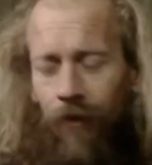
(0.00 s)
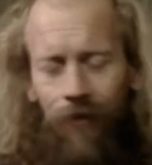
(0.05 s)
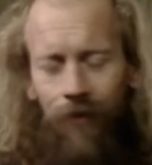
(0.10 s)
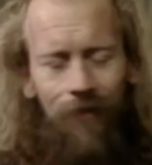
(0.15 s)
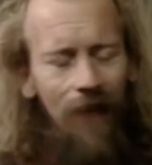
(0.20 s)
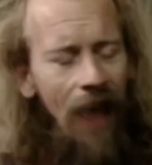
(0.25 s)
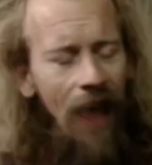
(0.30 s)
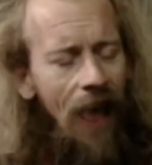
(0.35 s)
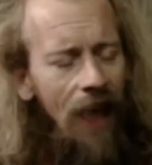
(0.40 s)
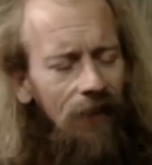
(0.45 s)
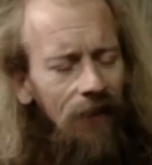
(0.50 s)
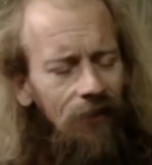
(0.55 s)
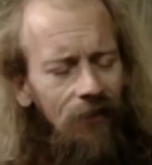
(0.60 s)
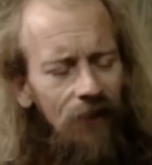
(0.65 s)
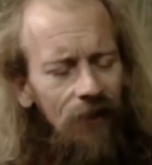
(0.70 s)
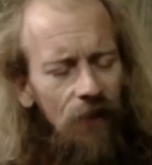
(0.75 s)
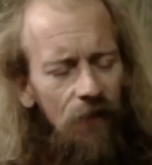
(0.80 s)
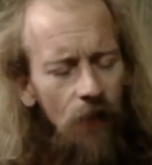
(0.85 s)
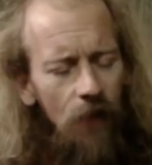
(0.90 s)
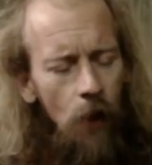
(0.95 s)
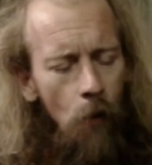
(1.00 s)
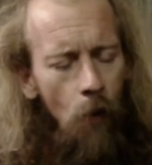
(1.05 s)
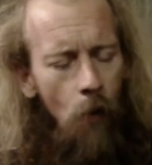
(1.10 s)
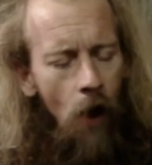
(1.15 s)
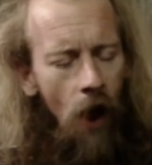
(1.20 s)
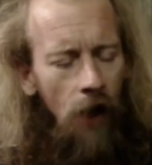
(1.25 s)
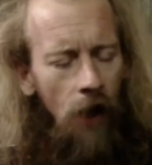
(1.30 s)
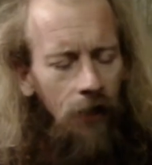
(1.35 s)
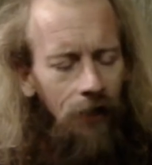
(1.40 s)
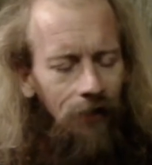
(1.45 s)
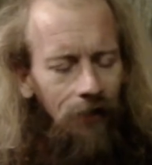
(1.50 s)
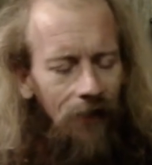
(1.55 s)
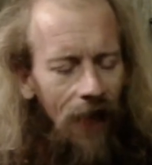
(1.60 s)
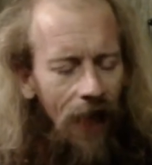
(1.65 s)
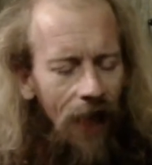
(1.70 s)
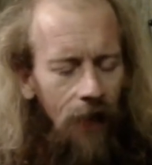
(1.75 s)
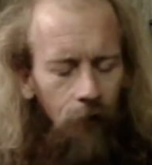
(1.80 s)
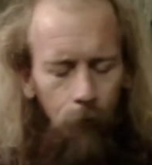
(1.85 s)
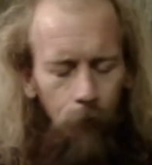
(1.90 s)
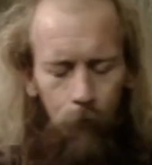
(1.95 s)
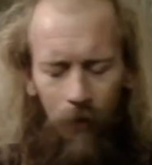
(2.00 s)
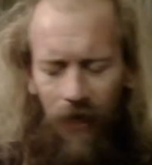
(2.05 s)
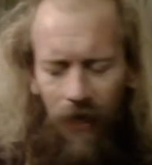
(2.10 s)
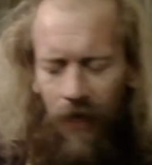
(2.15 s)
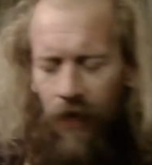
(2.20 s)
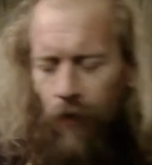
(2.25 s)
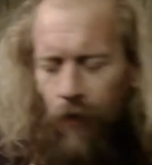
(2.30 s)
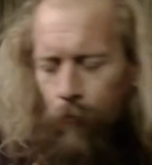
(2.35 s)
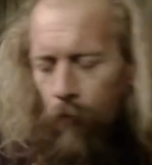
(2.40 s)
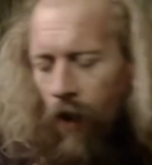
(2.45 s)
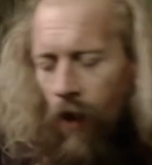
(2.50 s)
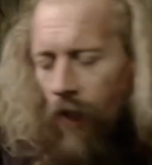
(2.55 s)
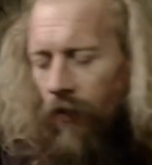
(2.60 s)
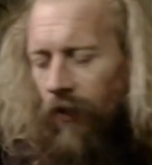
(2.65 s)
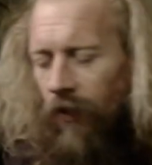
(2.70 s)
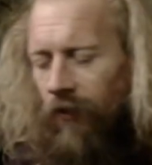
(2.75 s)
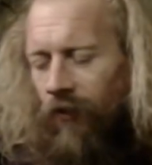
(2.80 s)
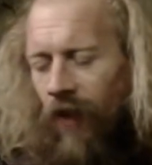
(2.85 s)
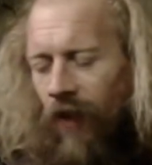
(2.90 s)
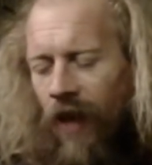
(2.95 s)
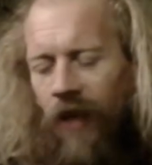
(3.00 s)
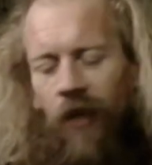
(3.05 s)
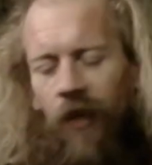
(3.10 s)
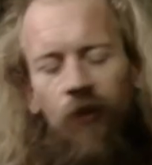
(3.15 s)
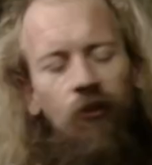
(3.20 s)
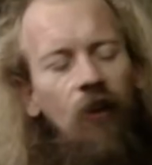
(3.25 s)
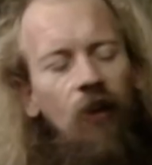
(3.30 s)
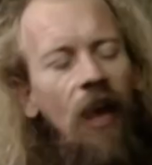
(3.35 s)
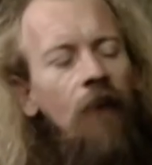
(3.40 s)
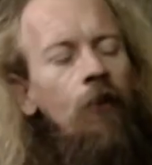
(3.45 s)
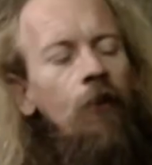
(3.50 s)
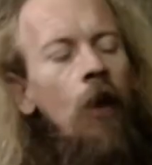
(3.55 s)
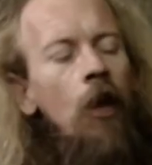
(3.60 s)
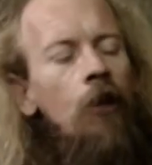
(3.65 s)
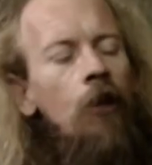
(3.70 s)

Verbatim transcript: Dance if they wanna dance. Please, brother, take a chance.